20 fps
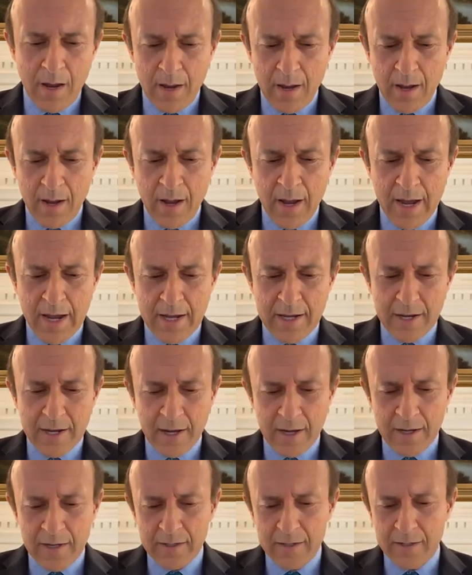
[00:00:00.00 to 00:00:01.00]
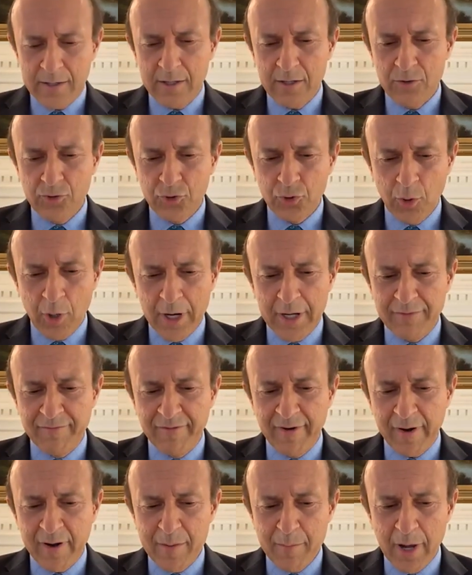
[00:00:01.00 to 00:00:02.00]
uh, enjoyed
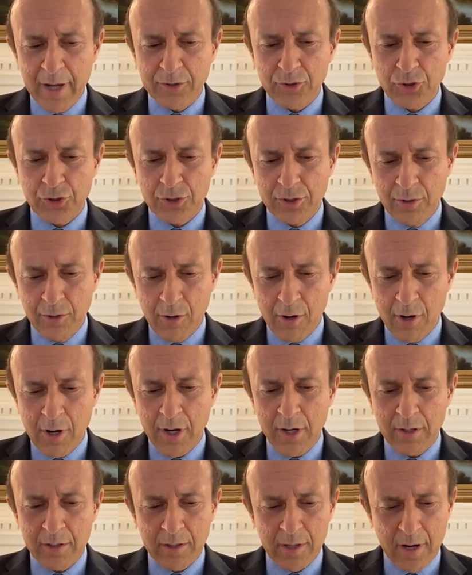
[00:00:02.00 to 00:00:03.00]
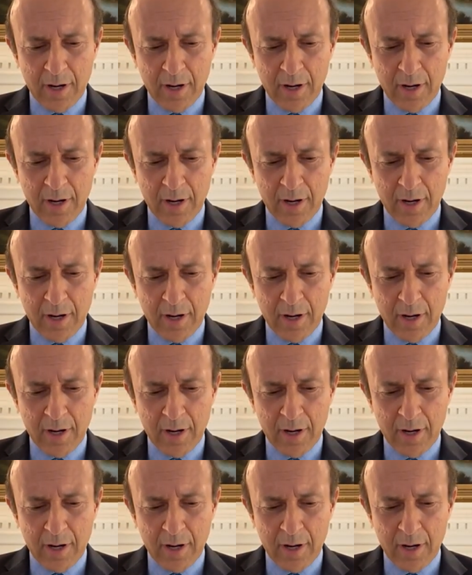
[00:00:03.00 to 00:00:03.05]
very much your